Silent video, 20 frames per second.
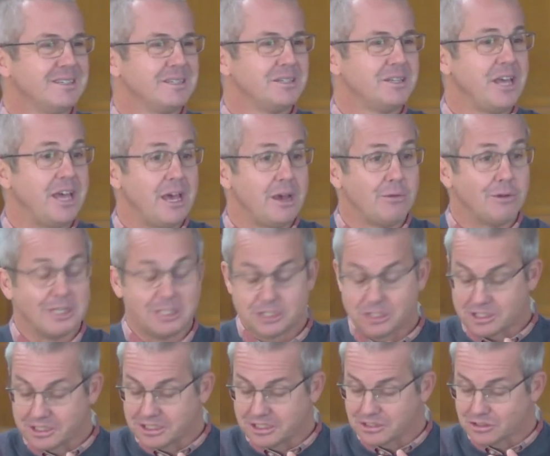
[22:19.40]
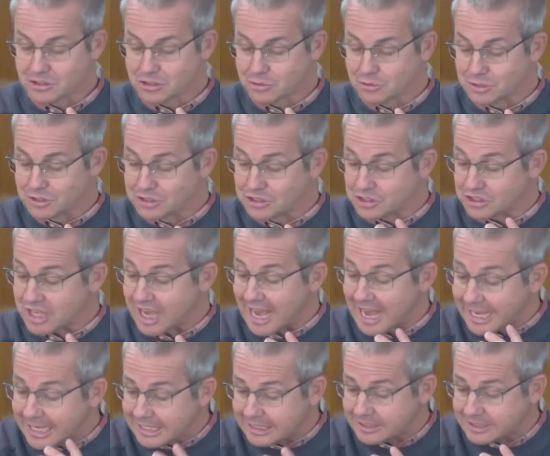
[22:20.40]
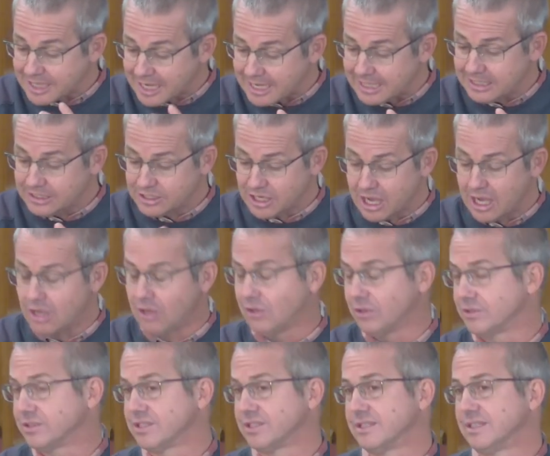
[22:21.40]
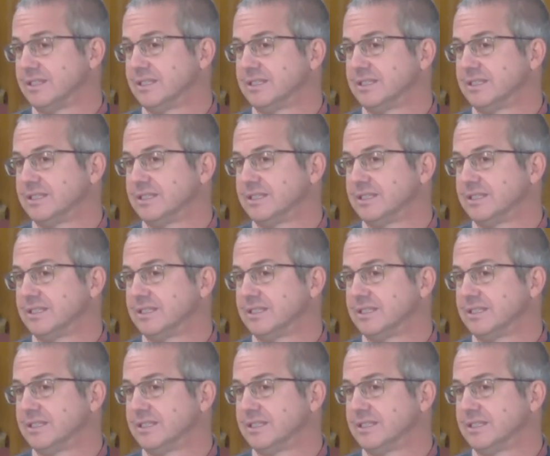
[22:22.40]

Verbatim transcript: There when Jesus was just eight days old